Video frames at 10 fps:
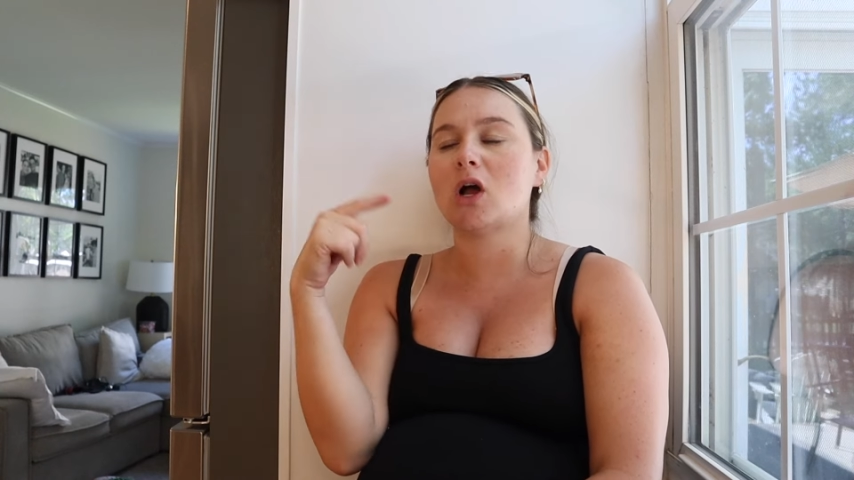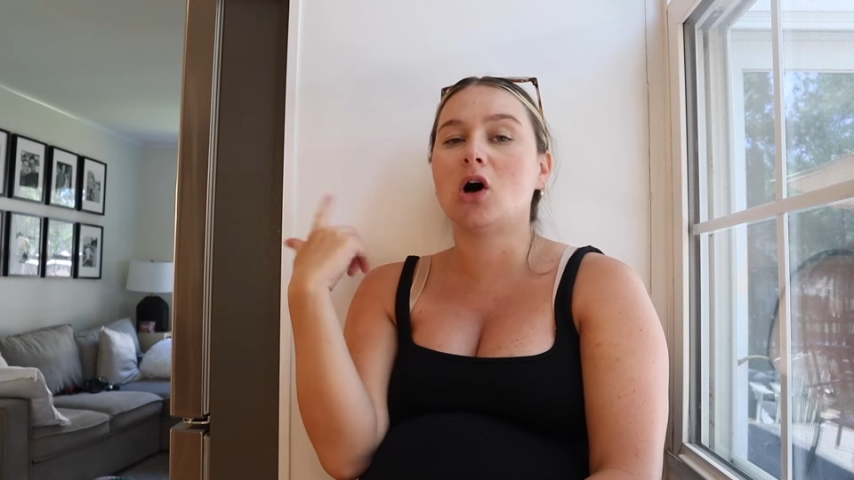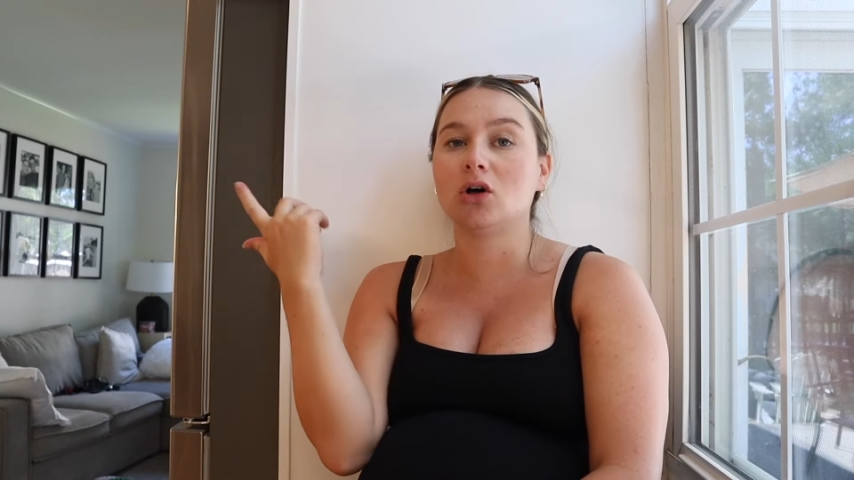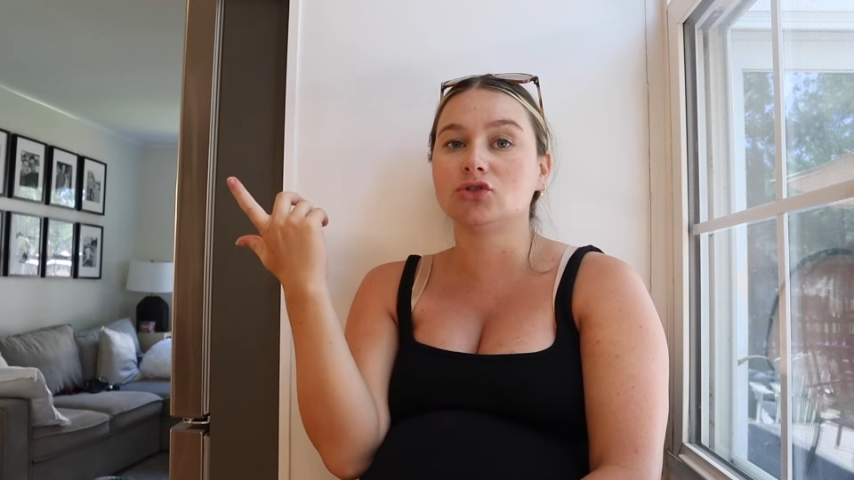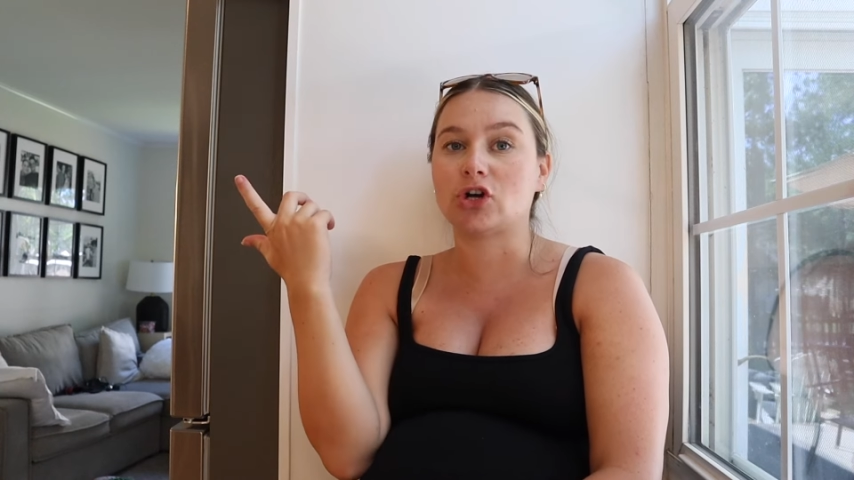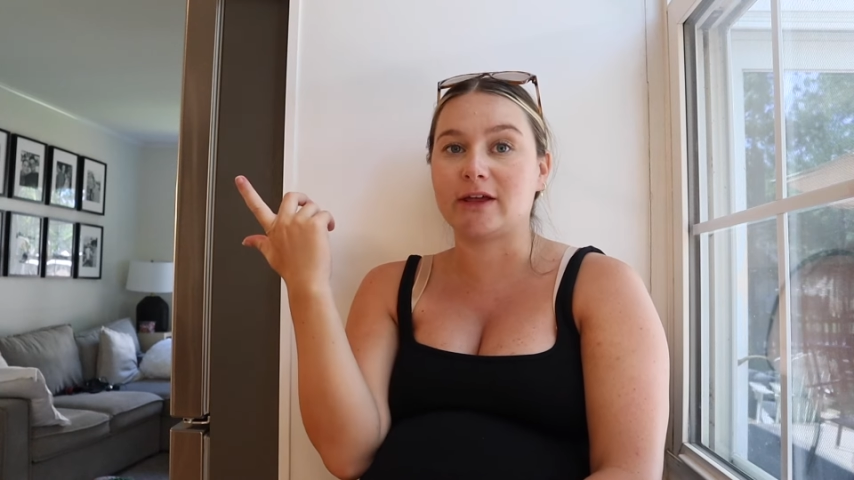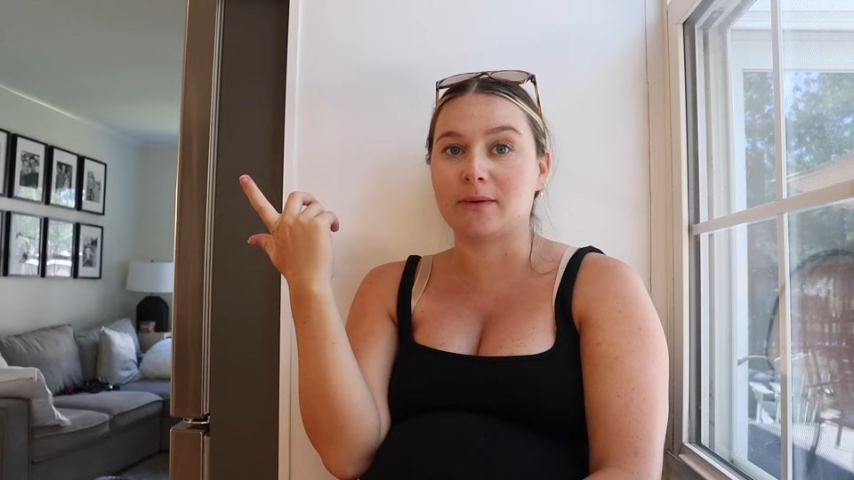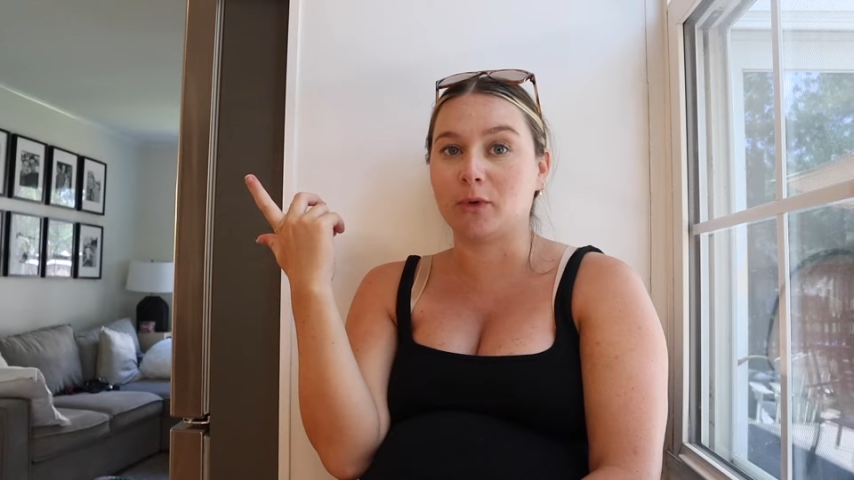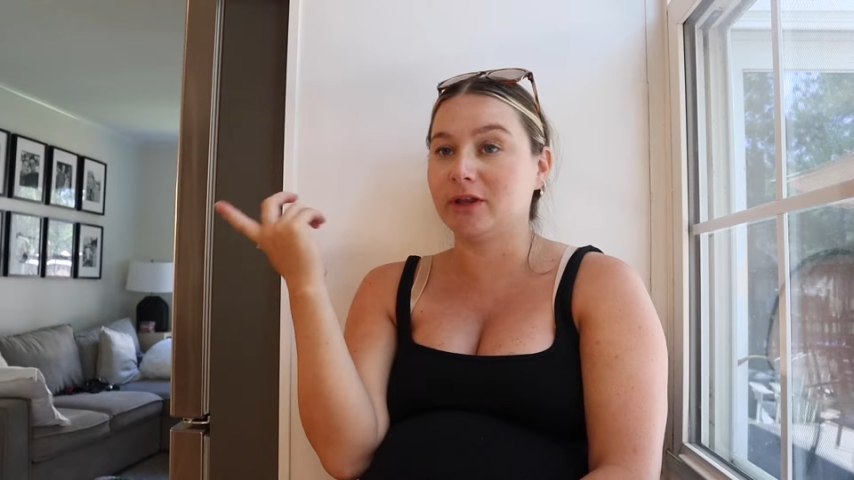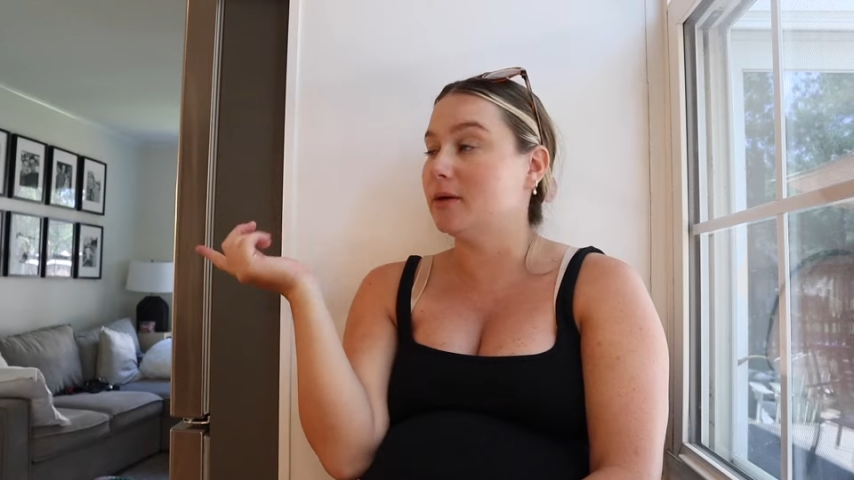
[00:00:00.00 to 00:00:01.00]
I'll dry
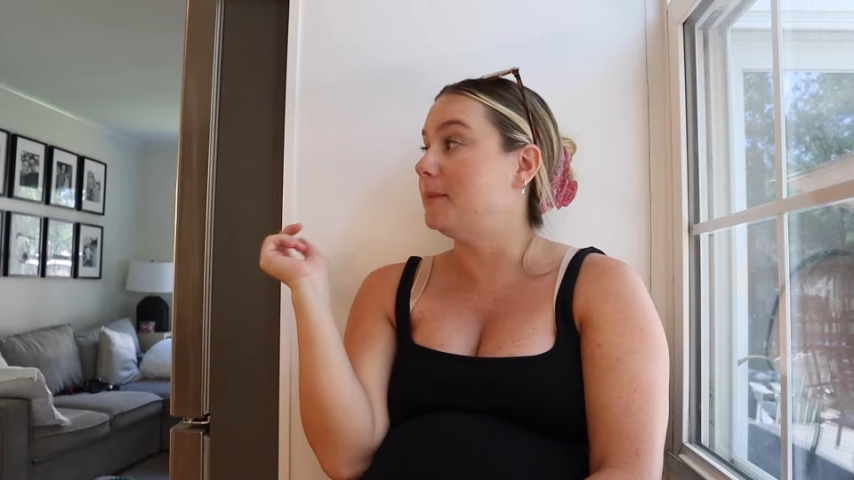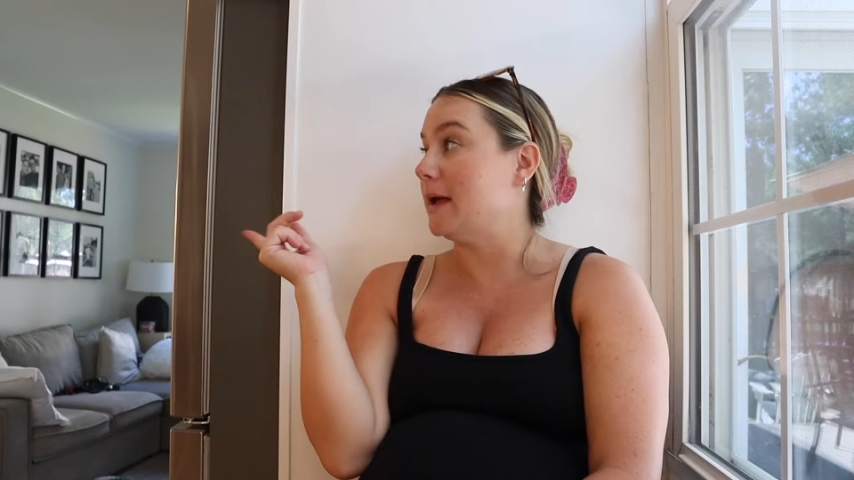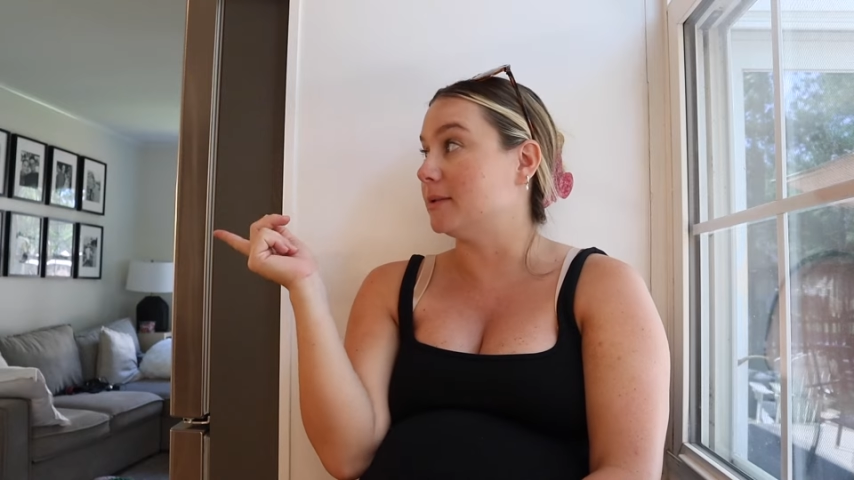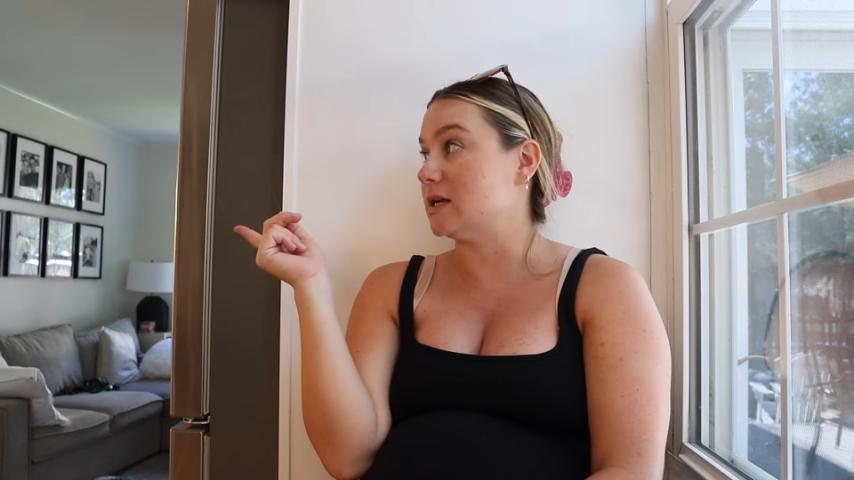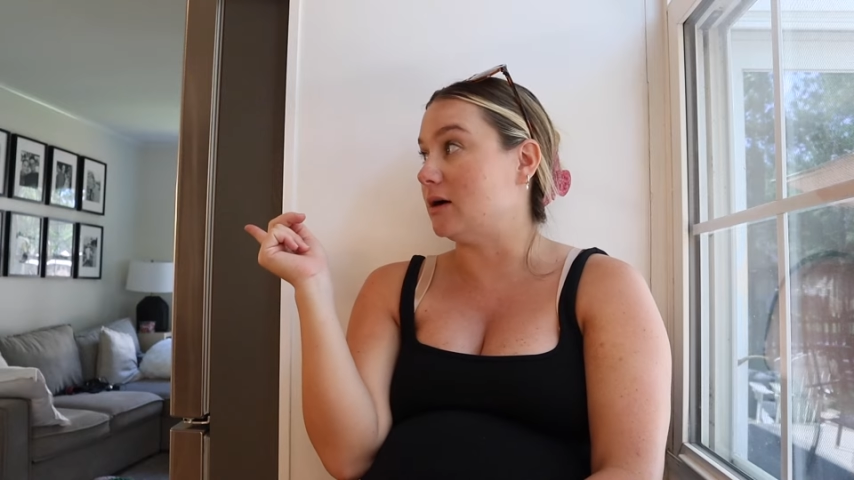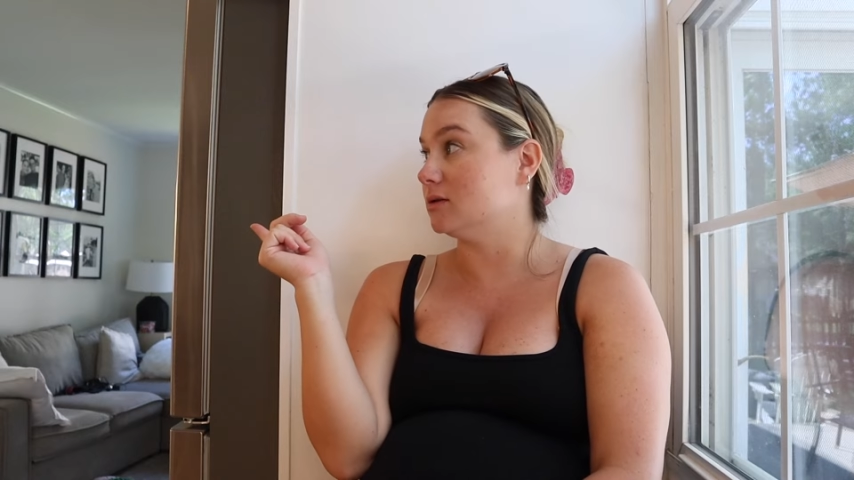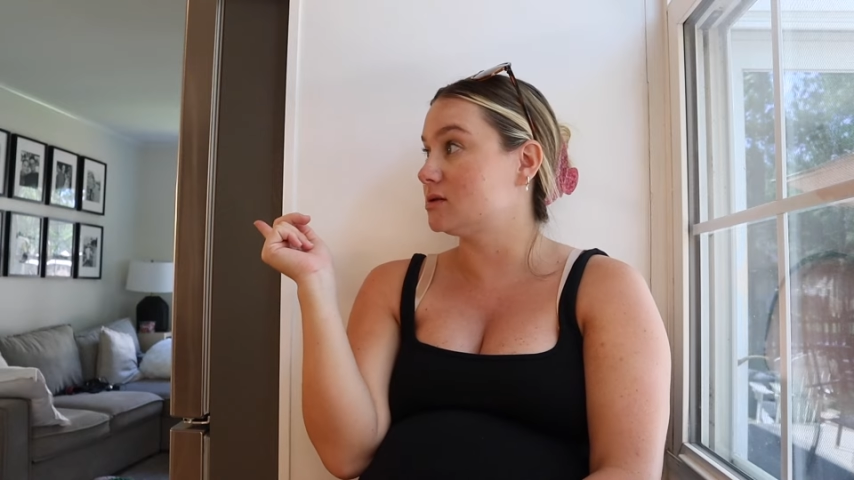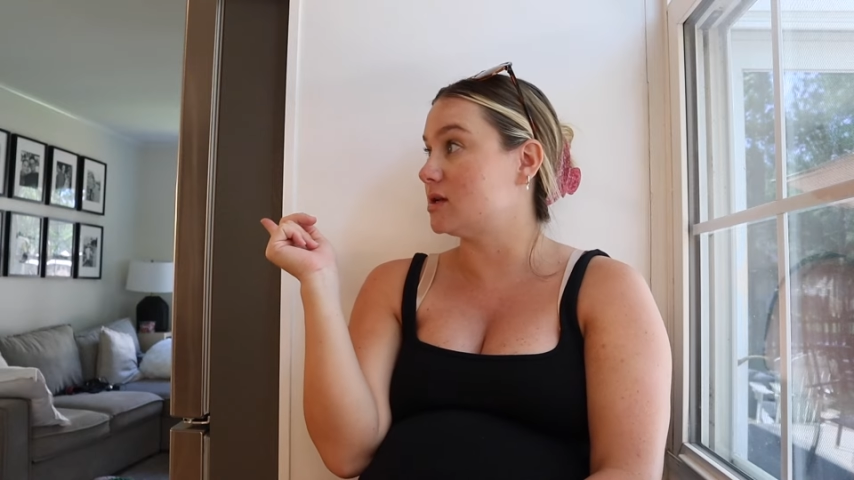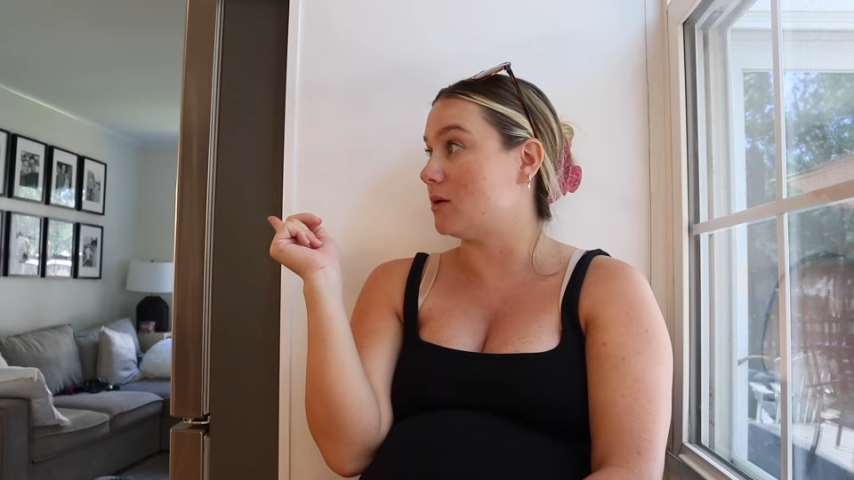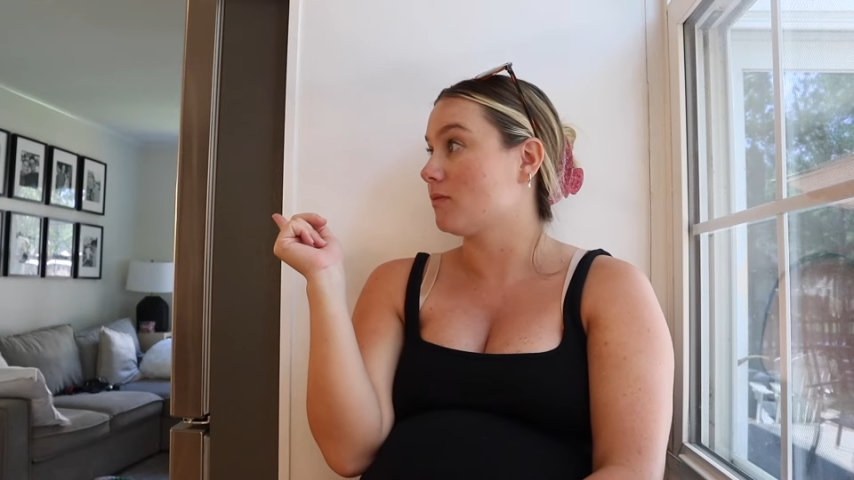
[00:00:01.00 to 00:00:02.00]
them with paper towels.
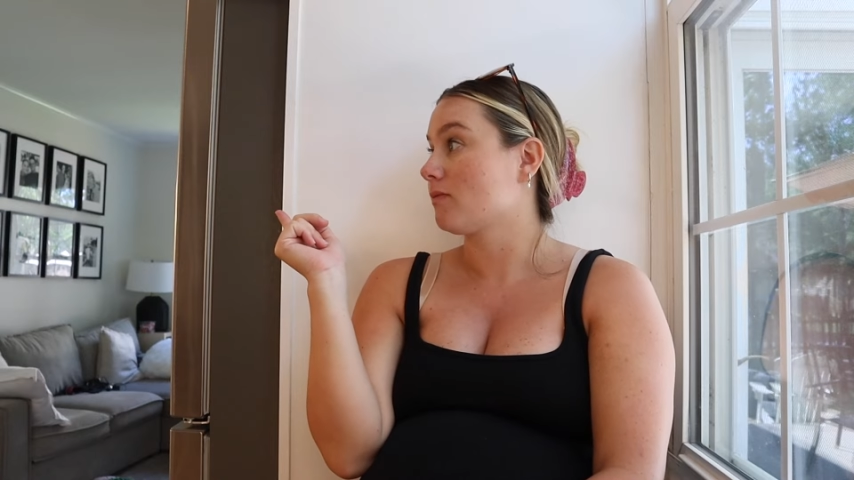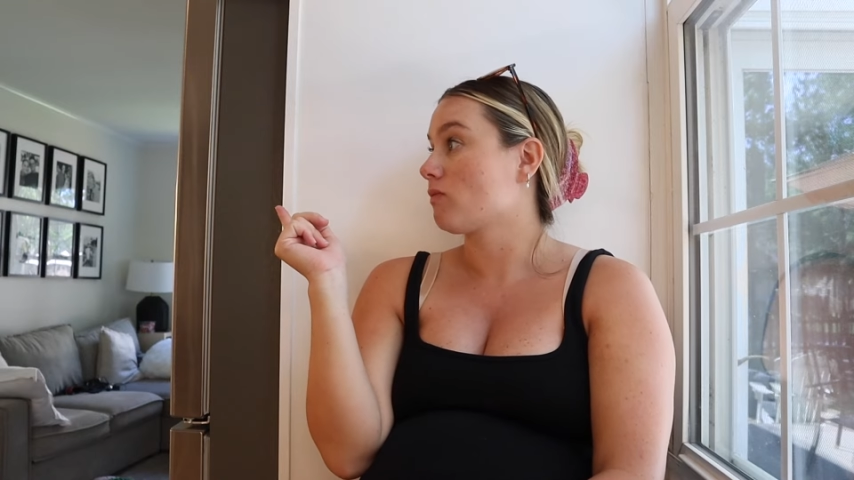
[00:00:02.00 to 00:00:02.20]
So,